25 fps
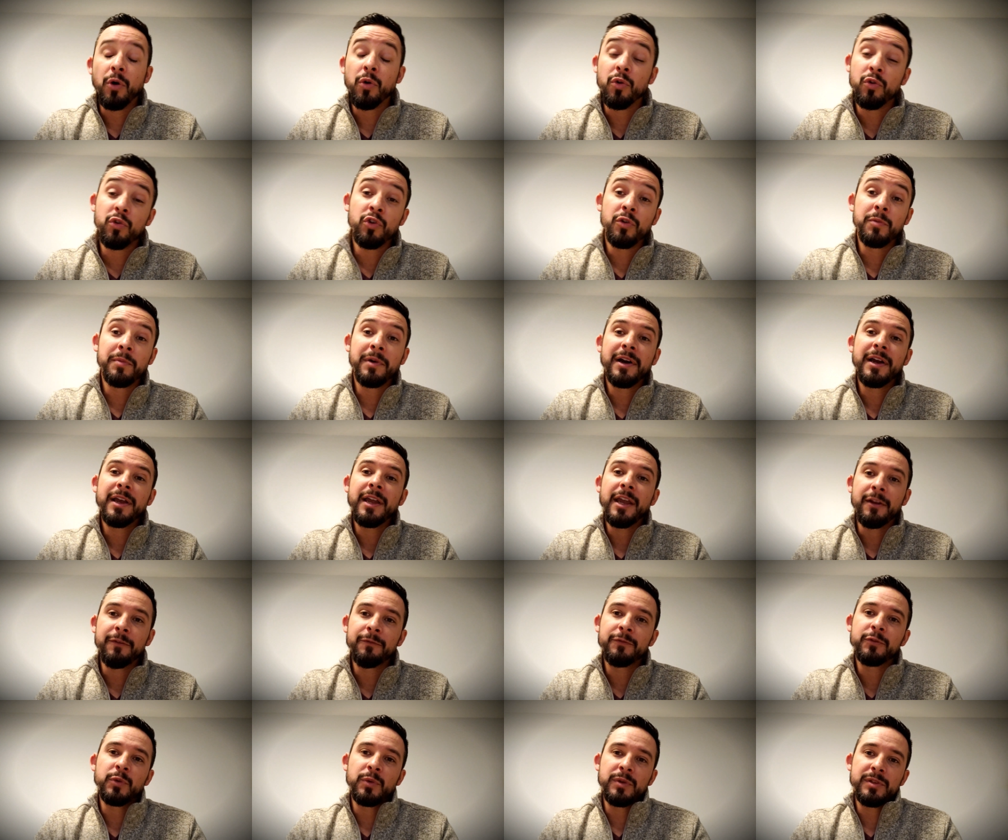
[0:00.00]
Okuma
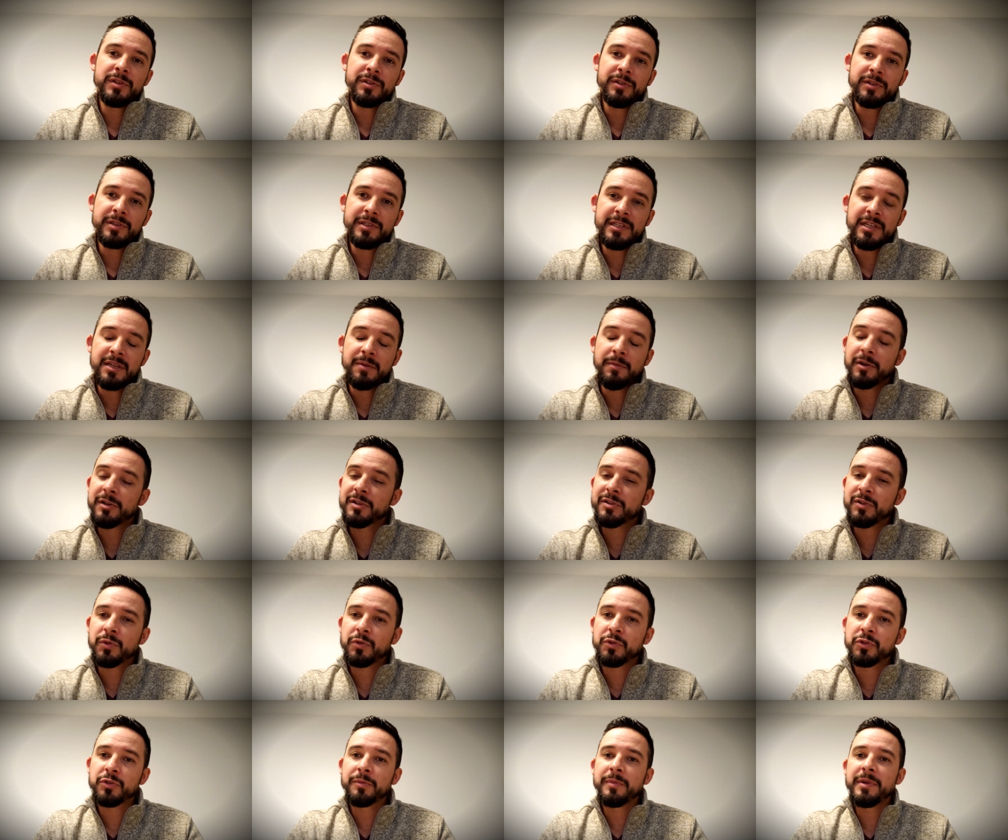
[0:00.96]
influencer team, our
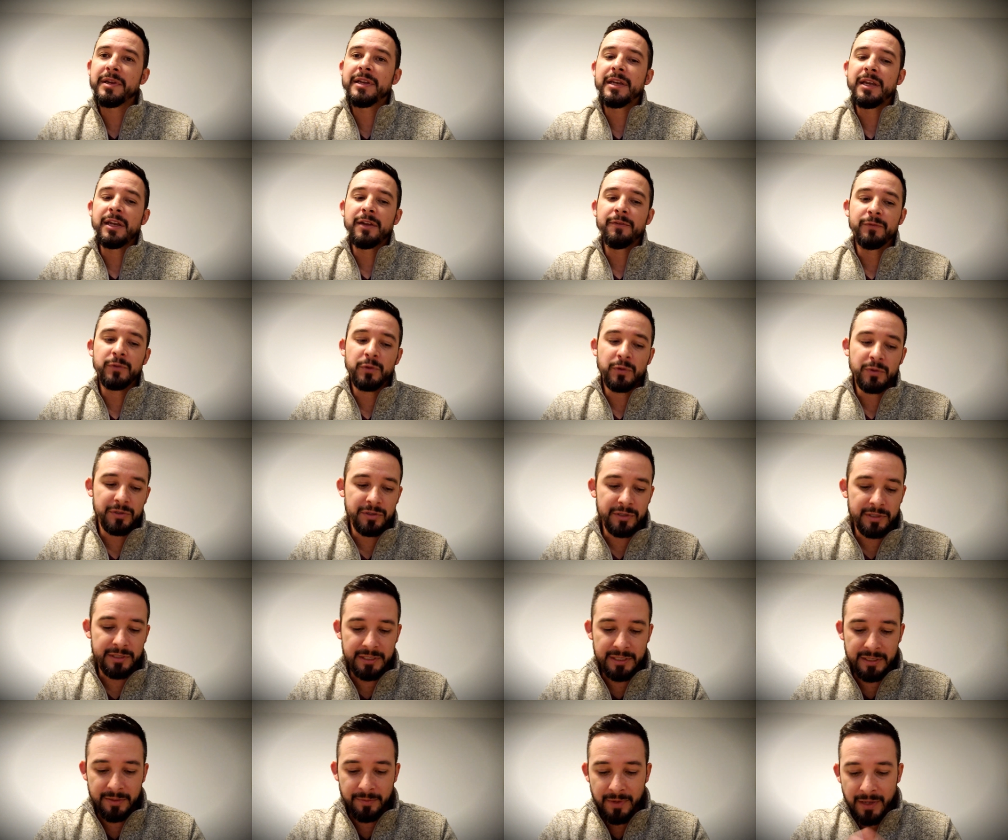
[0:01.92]
social media
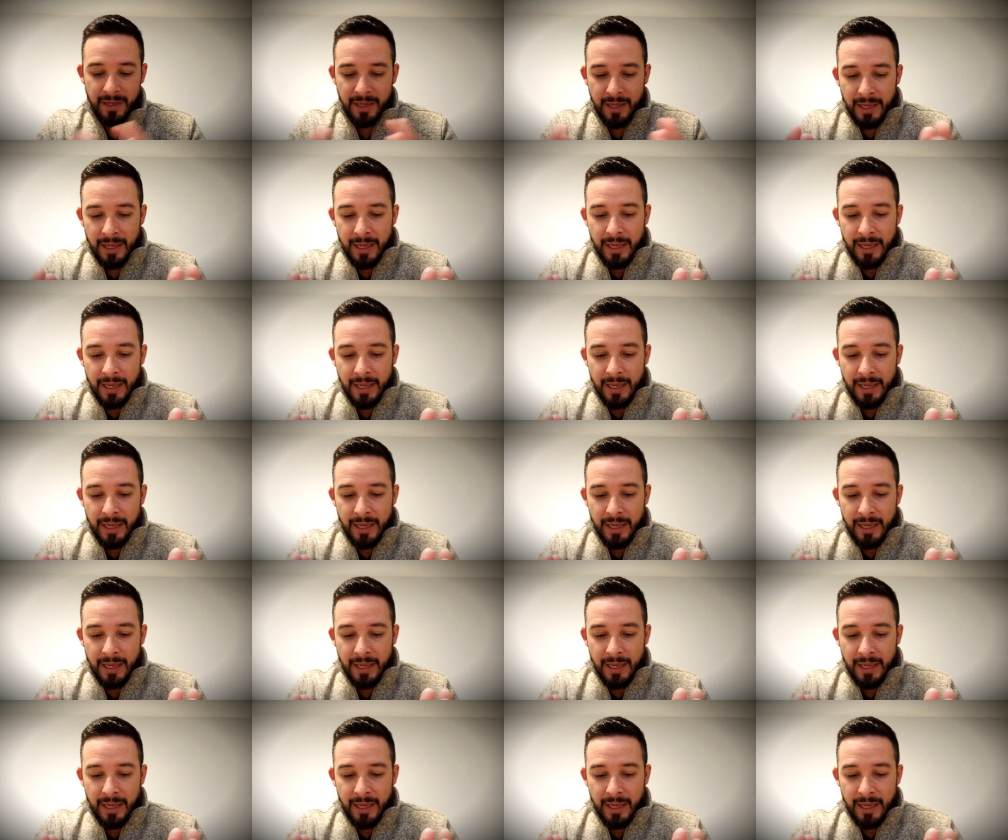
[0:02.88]
influencer team?